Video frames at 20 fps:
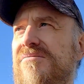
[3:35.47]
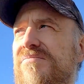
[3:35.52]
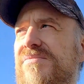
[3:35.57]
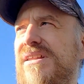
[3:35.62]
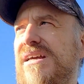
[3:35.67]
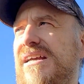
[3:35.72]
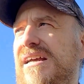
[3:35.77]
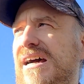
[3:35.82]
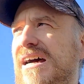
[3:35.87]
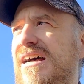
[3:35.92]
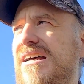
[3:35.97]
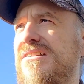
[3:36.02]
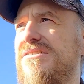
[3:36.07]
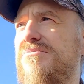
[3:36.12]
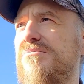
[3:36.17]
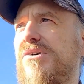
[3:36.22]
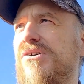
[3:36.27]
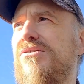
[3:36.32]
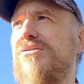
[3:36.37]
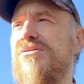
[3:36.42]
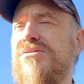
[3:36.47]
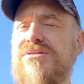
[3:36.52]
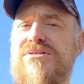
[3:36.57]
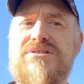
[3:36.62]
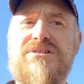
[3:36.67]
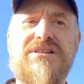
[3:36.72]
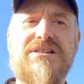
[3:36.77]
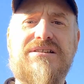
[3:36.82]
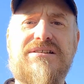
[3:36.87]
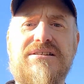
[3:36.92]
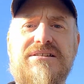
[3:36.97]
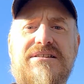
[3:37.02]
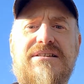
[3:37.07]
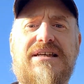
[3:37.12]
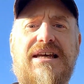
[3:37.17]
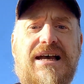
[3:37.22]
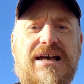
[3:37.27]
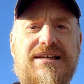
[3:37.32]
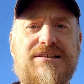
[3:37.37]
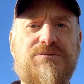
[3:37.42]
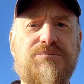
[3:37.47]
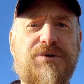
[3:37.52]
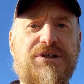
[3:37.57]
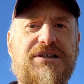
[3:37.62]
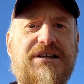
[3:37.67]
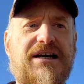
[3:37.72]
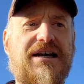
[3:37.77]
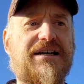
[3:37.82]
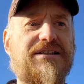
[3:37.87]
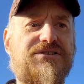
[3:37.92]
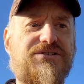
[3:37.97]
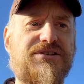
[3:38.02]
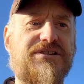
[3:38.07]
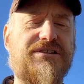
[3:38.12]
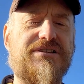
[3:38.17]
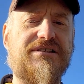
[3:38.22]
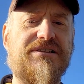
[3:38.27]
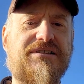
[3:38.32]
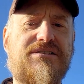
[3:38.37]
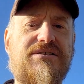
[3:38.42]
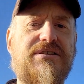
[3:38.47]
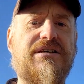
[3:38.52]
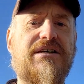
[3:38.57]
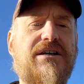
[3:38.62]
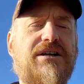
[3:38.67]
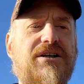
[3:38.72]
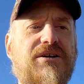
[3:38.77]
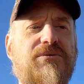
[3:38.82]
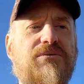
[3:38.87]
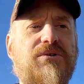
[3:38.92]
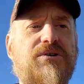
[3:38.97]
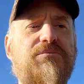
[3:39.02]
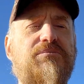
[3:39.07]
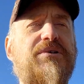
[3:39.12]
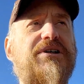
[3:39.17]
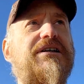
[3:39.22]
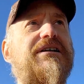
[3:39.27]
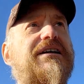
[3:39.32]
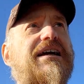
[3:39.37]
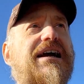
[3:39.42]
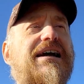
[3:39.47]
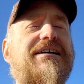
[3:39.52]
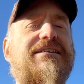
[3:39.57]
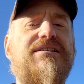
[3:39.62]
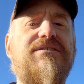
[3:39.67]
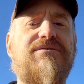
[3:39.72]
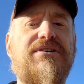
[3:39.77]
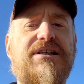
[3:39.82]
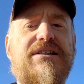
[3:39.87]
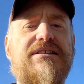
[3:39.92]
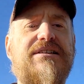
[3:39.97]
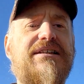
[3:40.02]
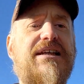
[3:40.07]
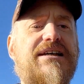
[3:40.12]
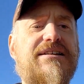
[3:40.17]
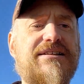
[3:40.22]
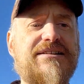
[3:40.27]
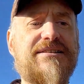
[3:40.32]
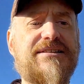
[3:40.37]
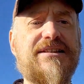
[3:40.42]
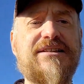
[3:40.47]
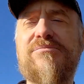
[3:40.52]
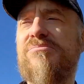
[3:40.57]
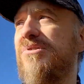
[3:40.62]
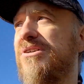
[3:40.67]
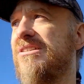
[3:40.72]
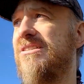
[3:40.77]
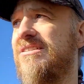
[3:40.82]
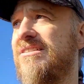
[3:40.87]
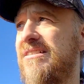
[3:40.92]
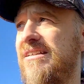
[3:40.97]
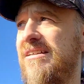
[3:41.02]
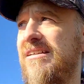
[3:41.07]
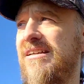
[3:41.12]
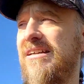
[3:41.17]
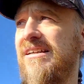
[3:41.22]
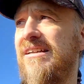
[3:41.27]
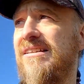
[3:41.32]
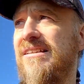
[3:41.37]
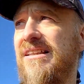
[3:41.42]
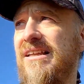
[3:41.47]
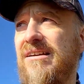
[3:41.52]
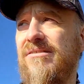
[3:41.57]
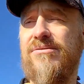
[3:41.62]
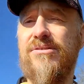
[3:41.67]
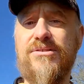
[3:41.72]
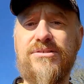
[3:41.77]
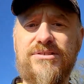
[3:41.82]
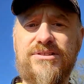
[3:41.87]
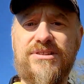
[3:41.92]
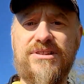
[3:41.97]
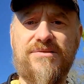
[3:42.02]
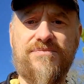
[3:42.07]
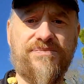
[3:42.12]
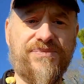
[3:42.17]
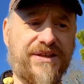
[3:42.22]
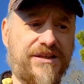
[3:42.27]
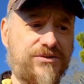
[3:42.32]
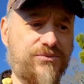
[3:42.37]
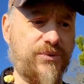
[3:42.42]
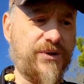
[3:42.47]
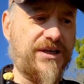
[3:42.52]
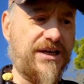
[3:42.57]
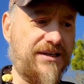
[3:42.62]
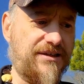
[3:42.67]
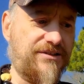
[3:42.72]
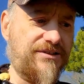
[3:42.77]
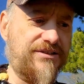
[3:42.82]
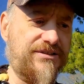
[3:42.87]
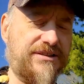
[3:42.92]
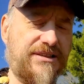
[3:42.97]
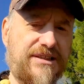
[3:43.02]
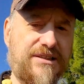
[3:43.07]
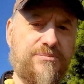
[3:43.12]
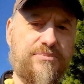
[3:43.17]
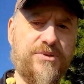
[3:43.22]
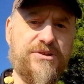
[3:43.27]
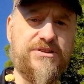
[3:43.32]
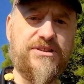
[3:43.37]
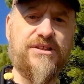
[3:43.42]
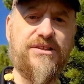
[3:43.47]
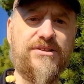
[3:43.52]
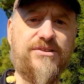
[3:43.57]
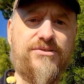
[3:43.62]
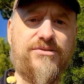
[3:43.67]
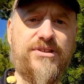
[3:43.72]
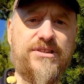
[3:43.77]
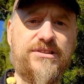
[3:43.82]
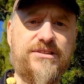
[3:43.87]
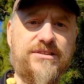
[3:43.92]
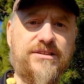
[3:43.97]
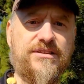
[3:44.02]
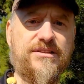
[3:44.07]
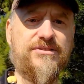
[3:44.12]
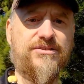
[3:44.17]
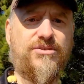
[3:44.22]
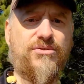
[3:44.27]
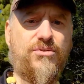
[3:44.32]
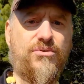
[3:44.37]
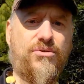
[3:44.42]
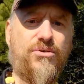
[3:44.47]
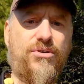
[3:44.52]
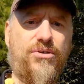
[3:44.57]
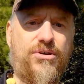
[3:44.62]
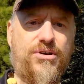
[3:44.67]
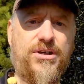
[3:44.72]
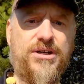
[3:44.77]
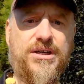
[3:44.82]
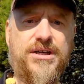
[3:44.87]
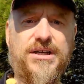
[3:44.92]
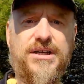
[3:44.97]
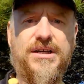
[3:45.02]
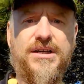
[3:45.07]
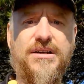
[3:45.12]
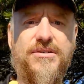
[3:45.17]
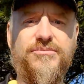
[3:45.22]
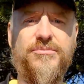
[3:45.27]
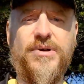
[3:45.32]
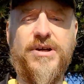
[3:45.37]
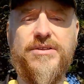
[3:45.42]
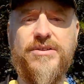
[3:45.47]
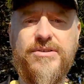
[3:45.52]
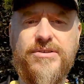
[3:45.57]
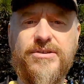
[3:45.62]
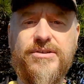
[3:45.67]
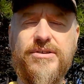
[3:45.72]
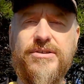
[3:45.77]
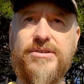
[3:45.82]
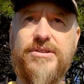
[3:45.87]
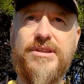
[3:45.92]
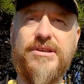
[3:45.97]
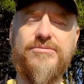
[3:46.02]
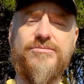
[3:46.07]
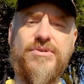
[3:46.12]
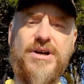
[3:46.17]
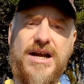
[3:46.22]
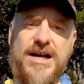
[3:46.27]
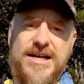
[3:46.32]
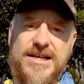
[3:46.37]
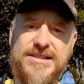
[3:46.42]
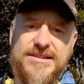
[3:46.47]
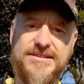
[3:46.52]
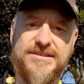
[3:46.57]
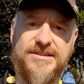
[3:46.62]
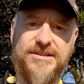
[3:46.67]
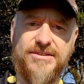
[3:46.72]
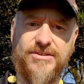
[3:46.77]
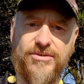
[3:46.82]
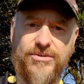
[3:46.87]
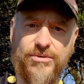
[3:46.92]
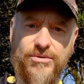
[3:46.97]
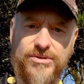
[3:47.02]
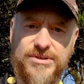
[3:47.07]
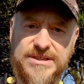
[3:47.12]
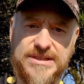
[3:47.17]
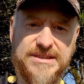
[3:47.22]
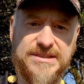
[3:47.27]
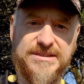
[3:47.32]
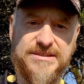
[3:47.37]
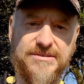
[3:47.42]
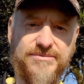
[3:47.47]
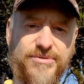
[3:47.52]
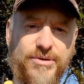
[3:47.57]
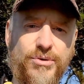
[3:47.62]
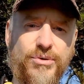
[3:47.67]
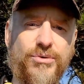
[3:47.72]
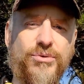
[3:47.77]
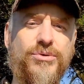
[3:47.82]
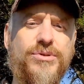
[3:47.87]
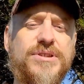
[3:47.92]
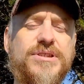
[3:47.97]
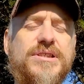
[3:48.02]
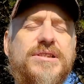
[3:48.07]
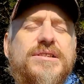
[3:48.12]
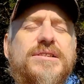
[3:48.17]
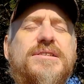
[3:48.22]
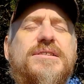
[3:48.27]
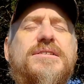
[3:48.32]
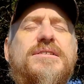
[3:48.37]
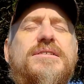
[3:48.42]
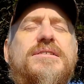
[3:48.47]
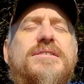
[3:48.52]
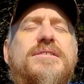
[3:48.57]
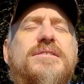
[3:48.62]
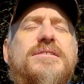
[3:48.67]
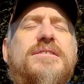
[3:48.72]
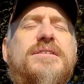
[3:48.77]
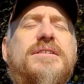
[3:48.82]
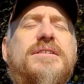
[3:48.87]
the cosmos. This is cosmic consciousness. We're being activated on the deepest levels. As we anchor deep into the crystalline core, Mother Earth, and rise to the holiest of holies,